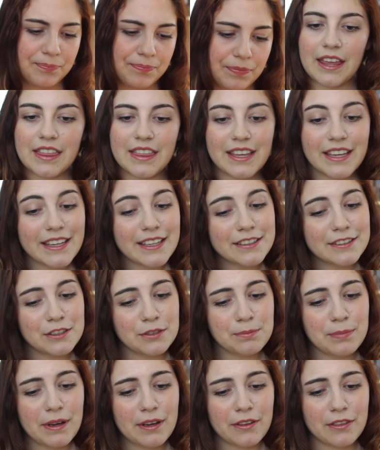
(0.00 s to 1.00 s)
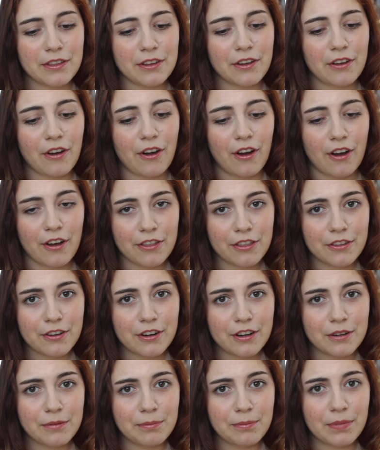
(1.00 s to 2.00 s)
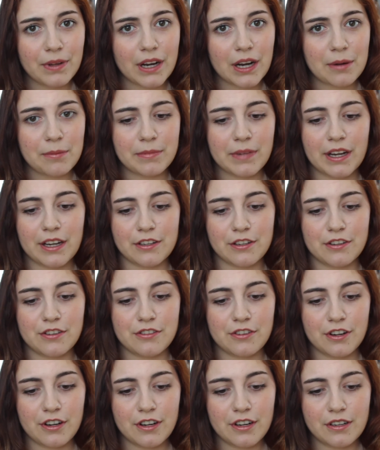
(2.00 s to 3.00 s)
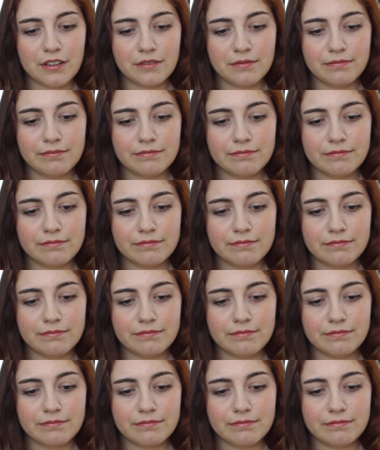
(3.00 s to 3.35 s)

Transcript: I think it's about the author, but I'm not sure.